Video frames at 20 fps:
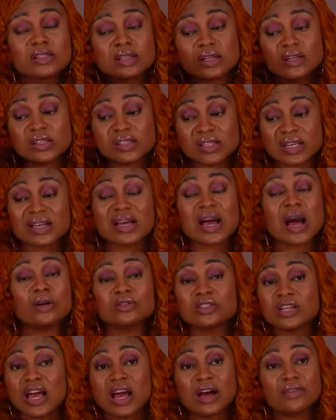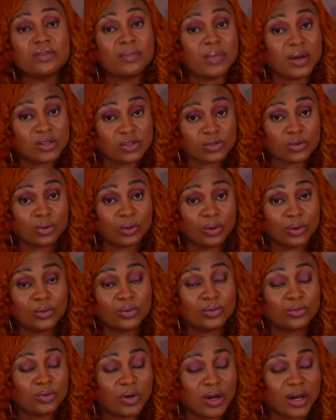It's the couch I have in my store,
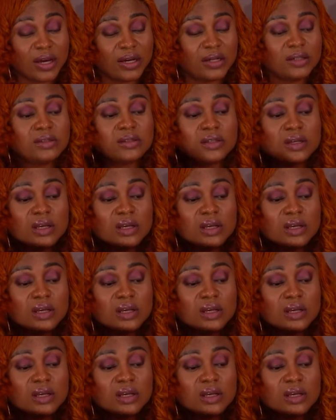right?